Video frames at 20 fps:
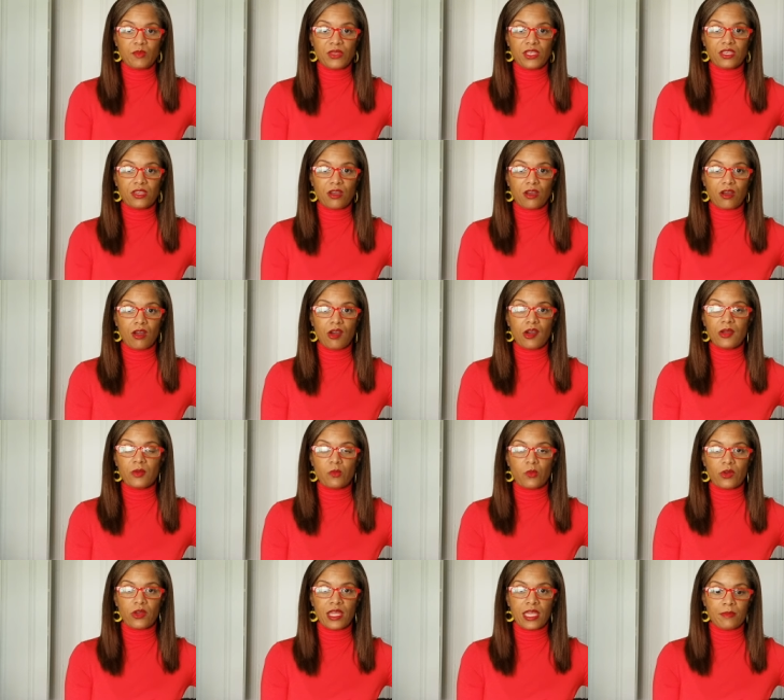P R and
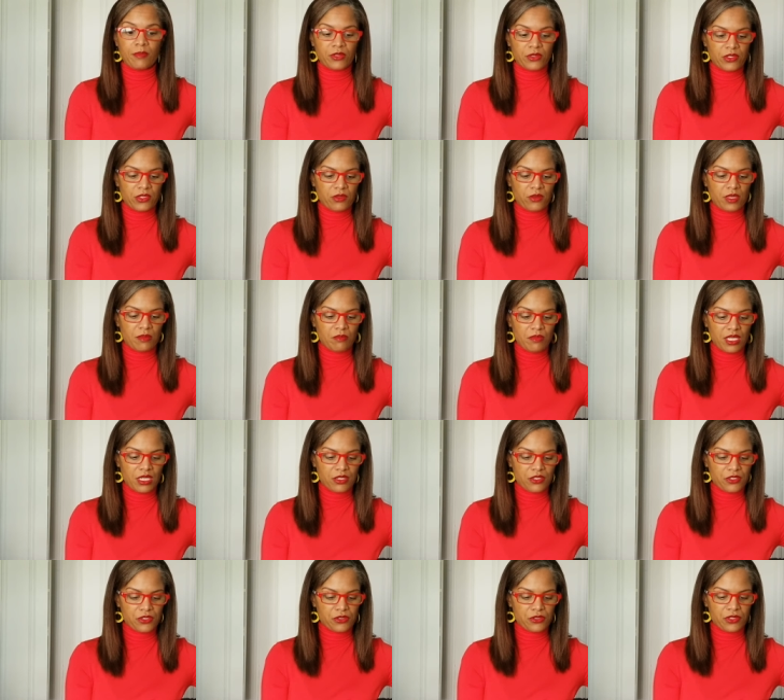we're able to
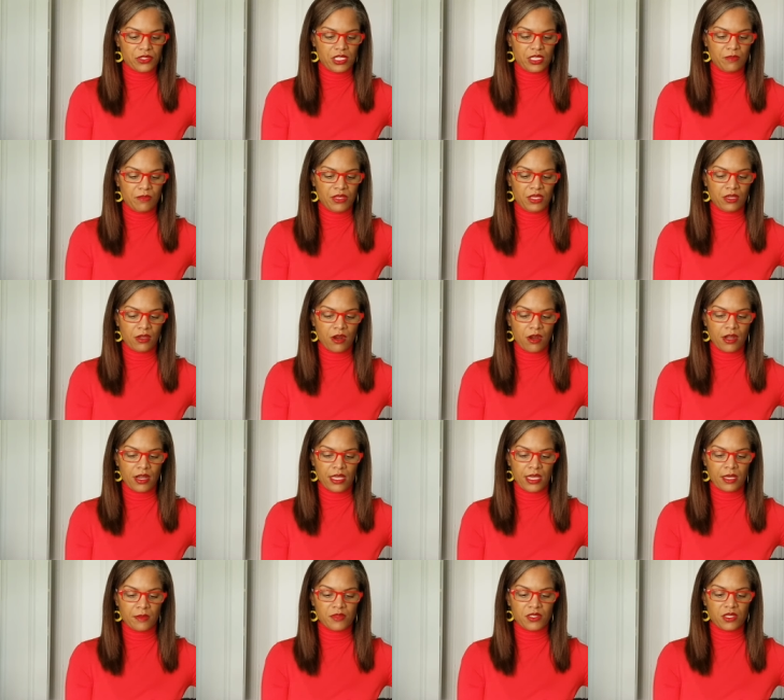administer C P R to
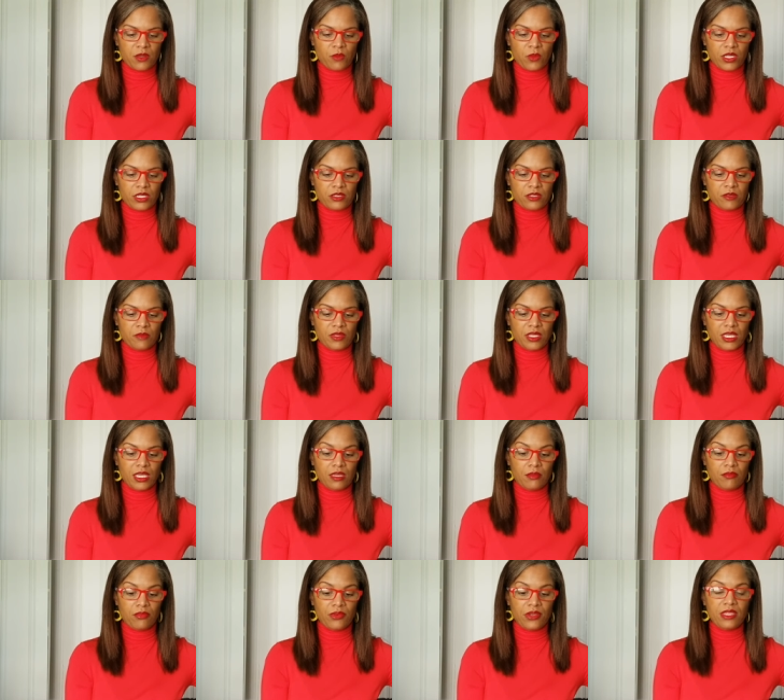help someone to
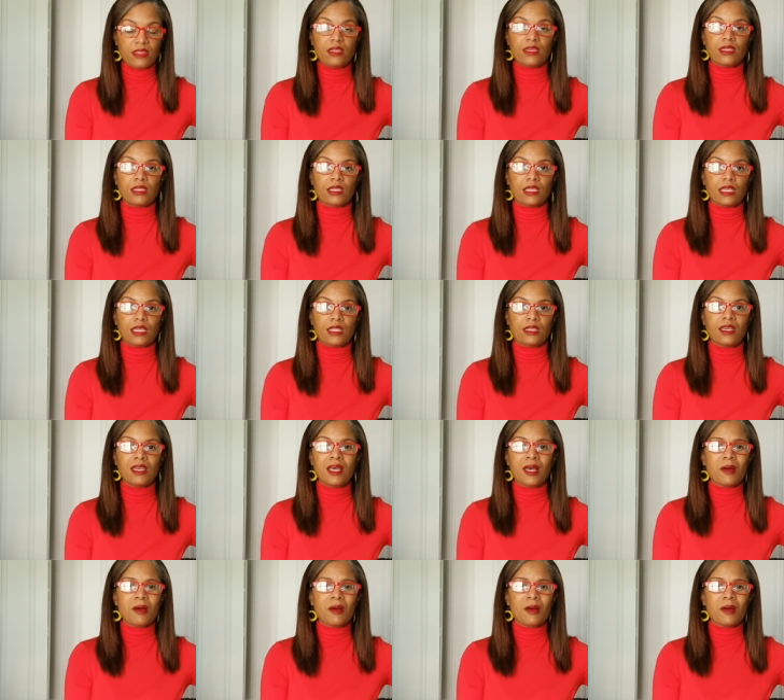begin breathing again.